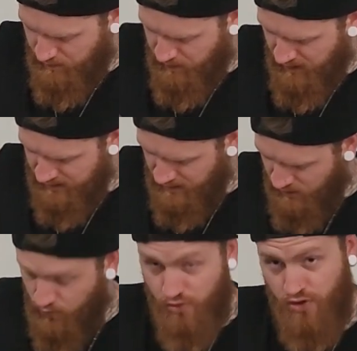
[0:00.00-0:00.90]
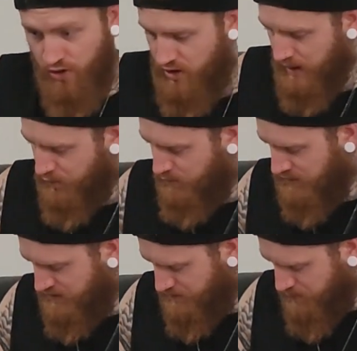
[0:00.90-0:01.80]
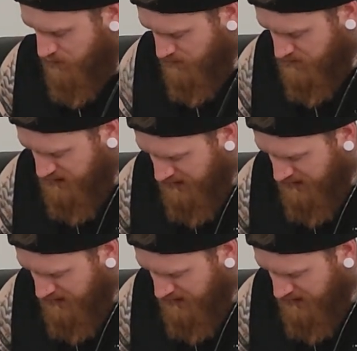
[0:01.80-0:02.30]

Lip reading: but I will show you a couple bits and bobs that